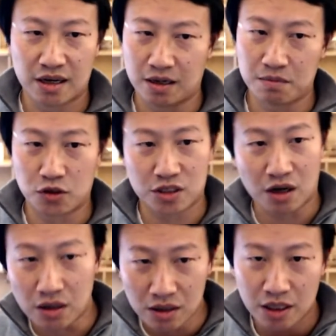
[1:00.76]
You start
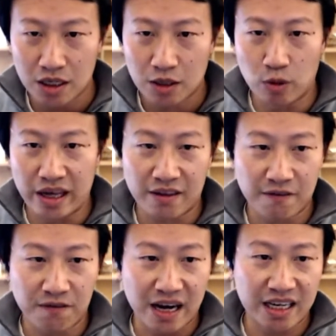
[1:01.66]
with
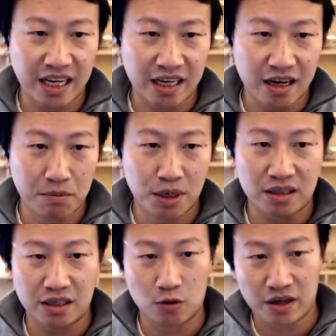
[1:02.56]
finding a bug that
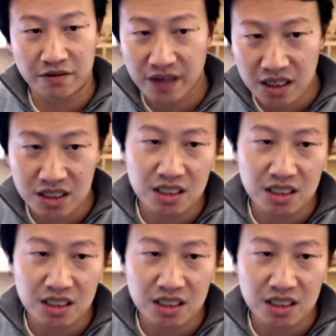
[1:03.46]
you want to fix.